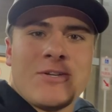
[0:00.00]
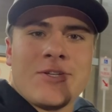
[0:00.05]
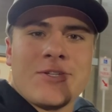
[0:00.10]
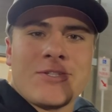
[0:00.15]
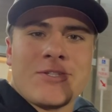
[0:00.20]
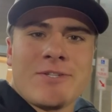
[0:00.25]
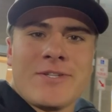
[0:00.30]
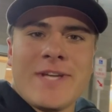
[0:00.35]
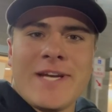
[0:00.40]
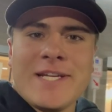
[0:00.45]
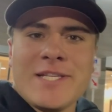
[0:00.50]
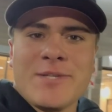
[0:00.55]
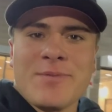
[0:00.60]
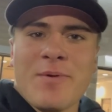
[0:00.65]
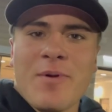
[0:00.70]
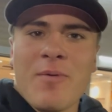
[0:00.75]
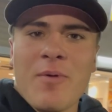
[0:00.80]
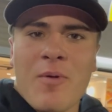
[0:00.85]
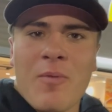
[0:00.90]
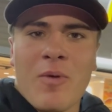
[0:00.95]
So nights
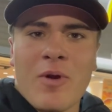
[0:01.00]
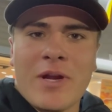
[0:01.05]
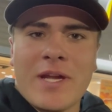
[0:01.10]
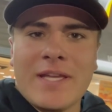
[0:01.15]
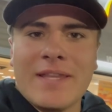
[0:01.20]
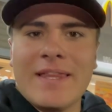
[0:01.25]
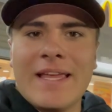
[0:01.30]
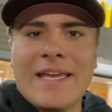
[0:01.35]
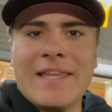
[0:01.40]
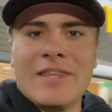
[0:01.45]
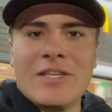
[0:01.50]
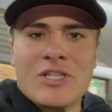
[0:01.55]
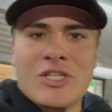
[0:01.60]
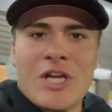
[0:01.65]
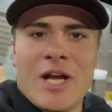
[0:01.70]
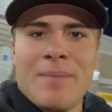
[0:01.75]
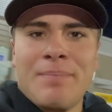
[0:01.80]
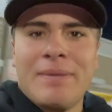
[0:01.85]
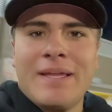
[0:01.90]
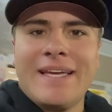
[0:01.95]
where we're working late in the
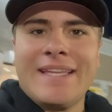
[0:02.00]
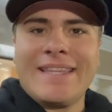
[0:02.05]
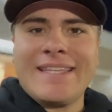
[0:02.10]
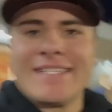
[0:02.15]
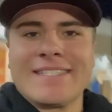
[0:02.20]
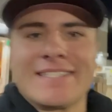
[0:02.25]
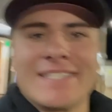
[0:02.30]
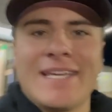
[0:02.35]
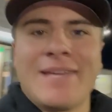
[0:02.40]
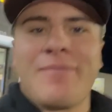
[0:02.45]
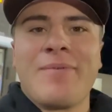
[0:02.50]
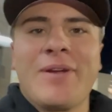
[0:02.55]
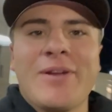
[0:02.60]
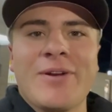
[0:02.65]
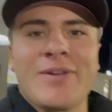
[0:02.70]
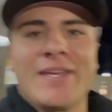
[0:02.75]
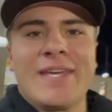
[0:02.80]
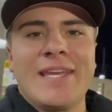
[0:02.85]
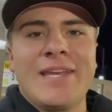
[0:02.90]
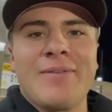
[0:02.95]
shop like this and we
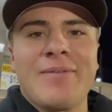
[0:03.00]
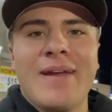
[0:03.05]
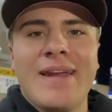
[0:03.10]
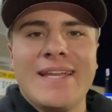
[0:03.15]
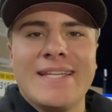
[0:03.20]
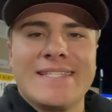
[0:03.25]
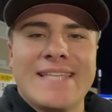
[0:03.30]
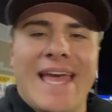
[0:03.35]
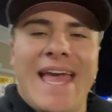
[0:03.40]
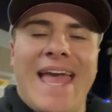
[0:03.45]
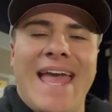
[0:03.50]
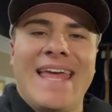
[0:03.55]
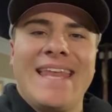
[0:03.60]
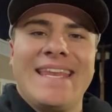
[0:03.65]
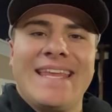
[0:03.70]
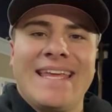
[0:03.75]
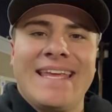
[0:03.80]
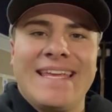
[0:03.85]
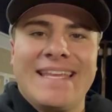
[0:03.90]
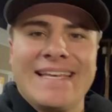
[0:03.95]
are getting ready to
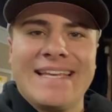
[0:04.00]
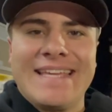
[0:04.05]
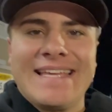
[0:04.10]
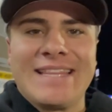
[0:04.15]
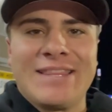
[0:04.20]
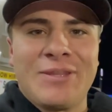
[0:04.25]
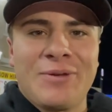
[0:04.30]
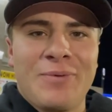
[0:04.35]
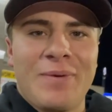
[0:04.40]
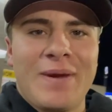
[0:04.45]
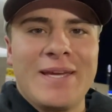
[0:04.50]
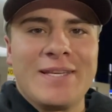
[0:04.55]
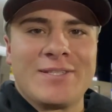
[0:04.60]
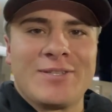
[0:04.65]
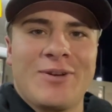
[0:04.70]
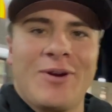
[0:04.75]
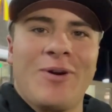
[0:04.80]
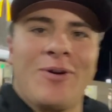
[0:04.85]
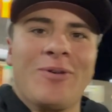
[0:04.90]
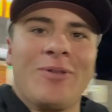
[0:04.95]
head and get the
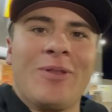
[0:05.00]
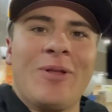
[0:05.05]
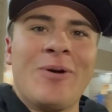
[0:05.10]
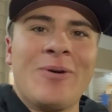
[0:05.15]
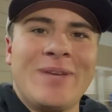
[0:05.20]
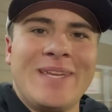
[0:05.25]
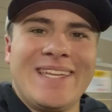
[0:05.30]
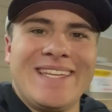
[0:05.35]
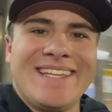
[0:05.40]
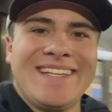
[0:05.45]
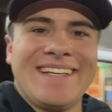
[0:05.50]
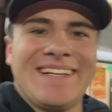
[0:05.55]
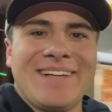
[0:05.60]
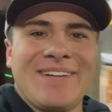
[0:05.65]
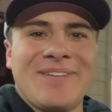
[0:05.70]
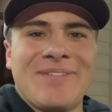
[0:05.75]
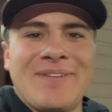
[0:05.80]
race car loaded.